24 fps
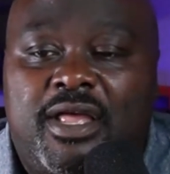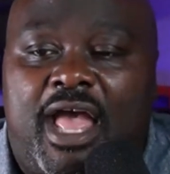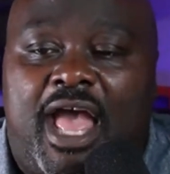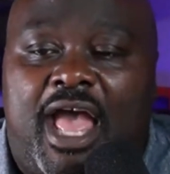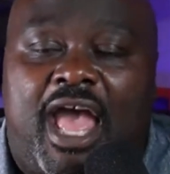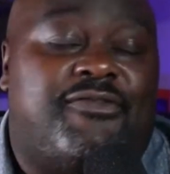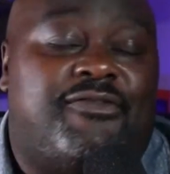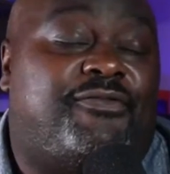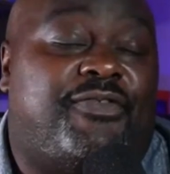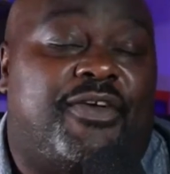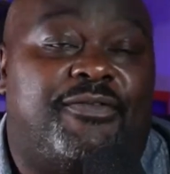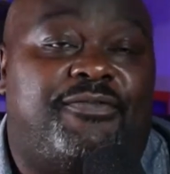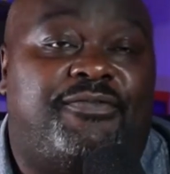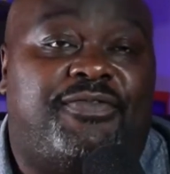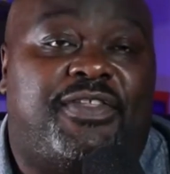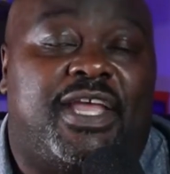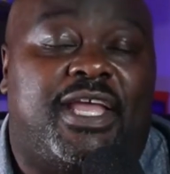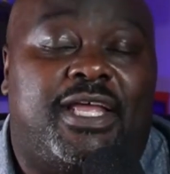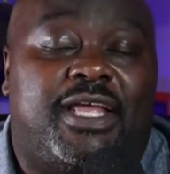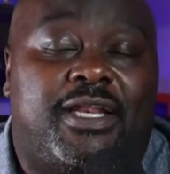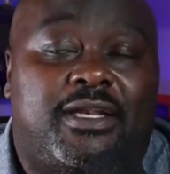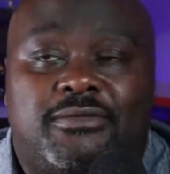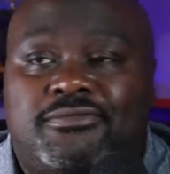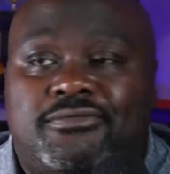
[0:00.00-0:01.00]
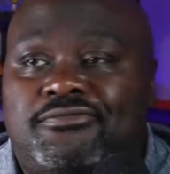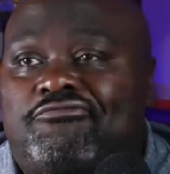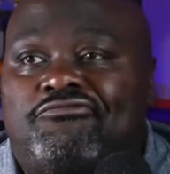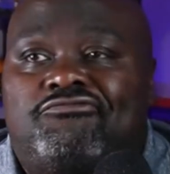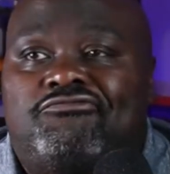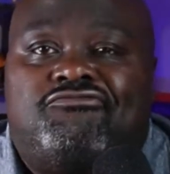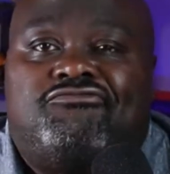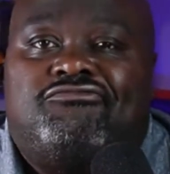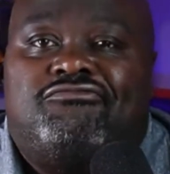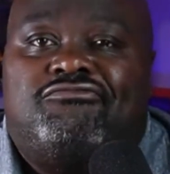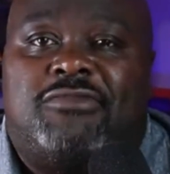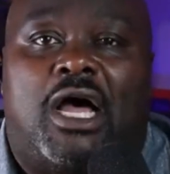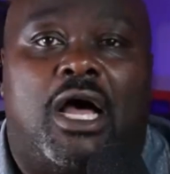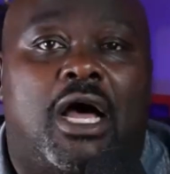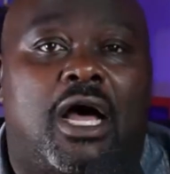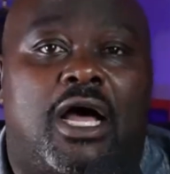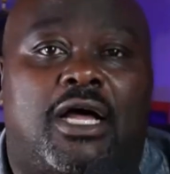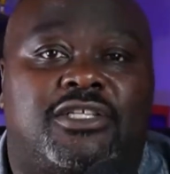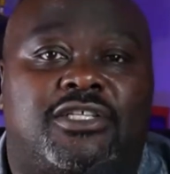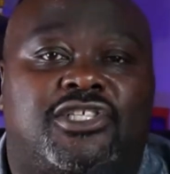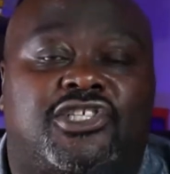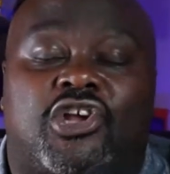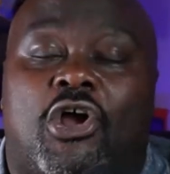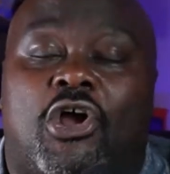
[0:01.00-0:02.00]
At 15,
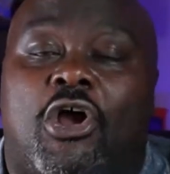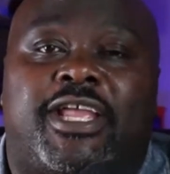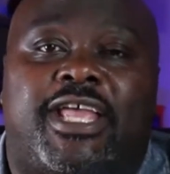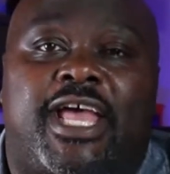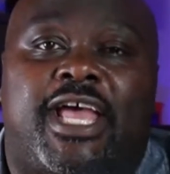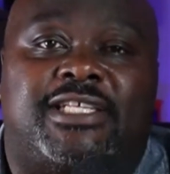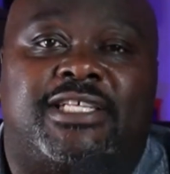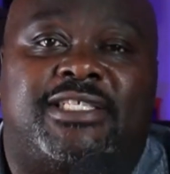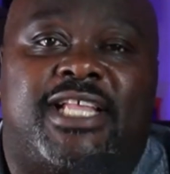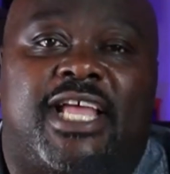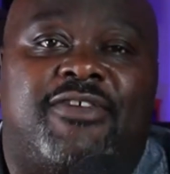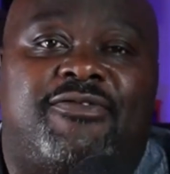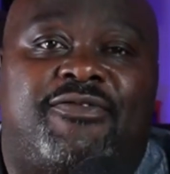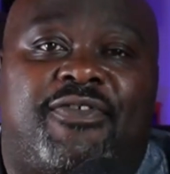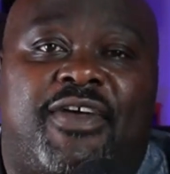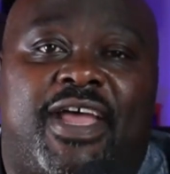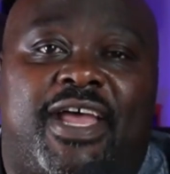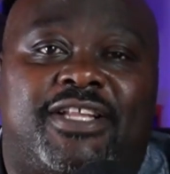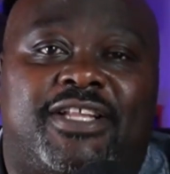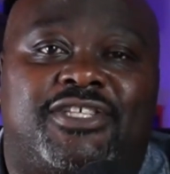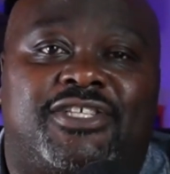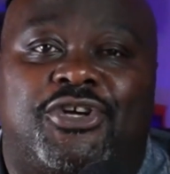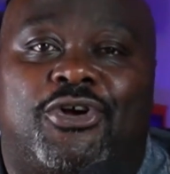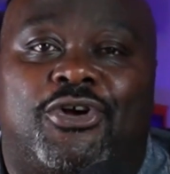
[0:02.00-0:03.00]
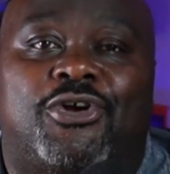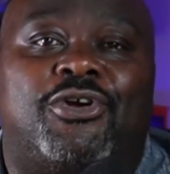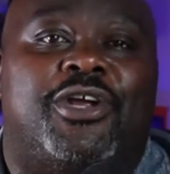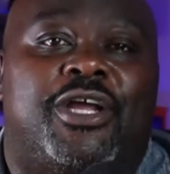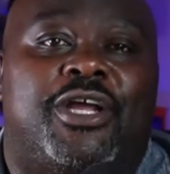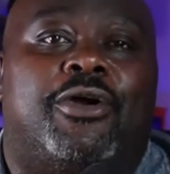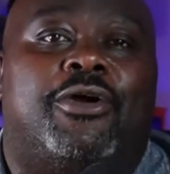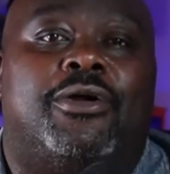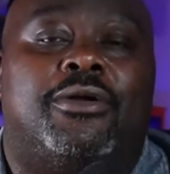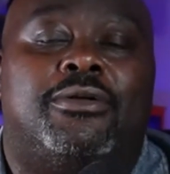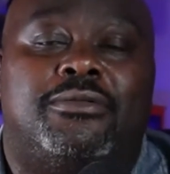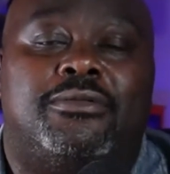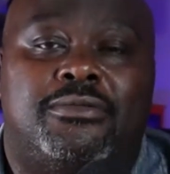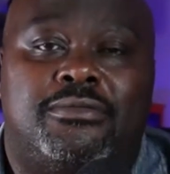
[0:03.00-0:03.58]
sorry, K-State fans, you're here.